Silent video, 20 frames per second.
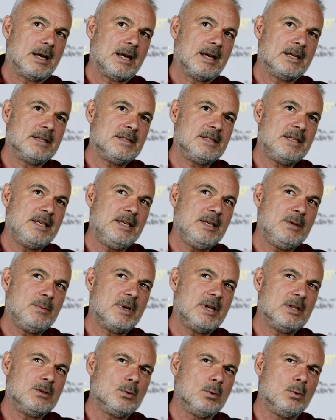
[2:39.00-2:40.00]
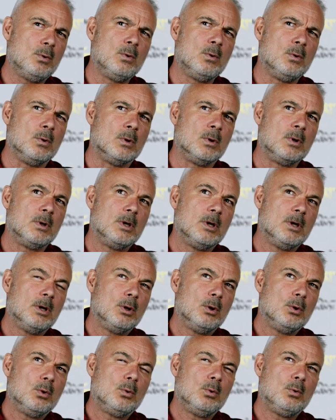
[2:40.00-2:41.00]
And he went, ooh,
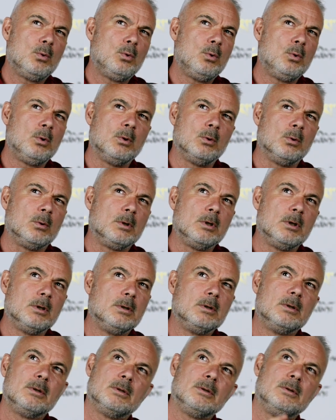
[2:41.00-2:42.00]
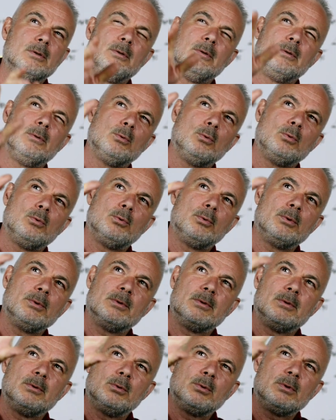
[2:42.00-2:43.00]
ooh, look,
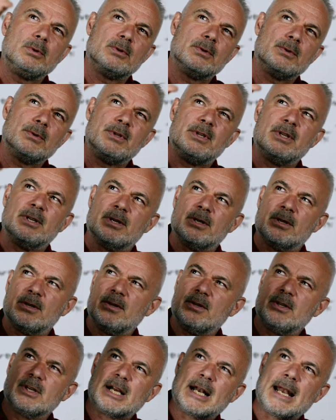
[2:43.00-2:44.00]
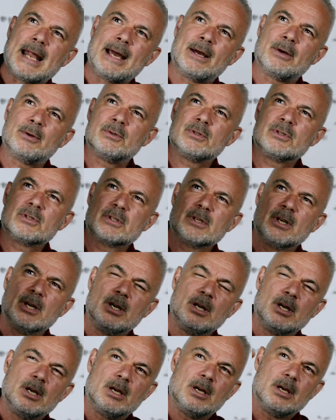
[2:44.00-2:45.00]
look, look at the, the clouds.
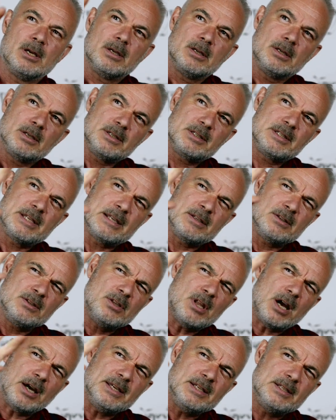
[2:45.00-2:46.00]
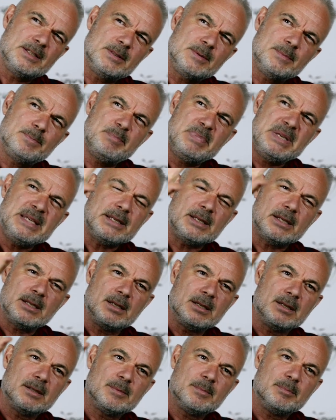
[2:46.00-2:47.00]
He said, nice,
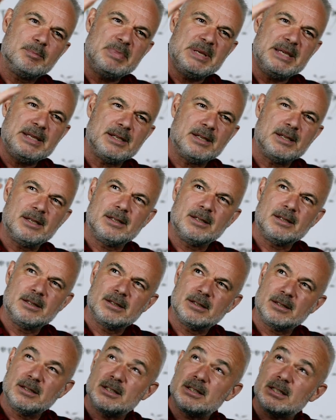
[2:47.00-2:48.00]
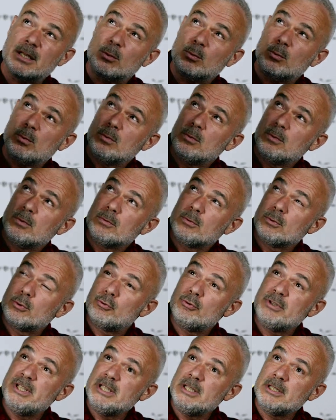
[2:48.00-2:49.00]
pink, pink. He said, ooh,
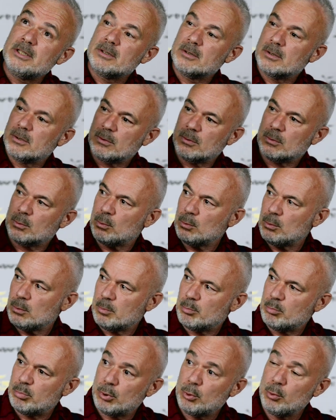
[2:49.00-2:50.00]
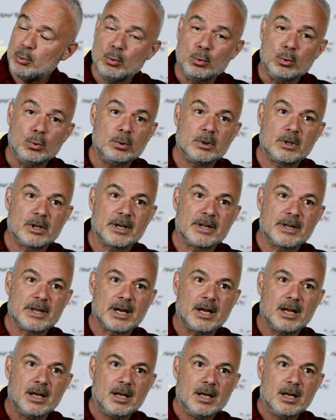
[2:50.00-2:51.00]
green and ooh, blue, like
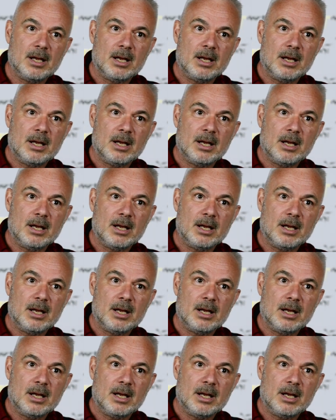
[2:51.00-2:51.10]
that.